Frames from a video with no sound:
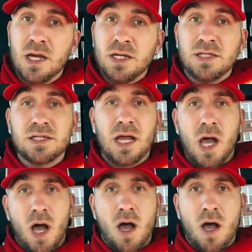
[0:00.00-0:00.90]
She's like,
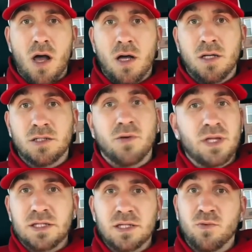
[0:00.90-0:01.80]
so
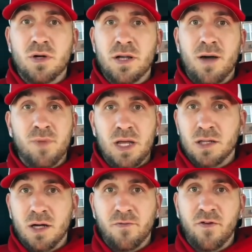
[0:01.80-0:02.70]
this is what not being
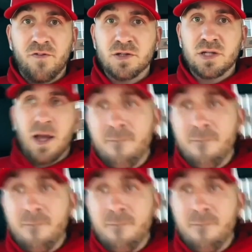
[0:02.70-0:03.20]
loved feels like.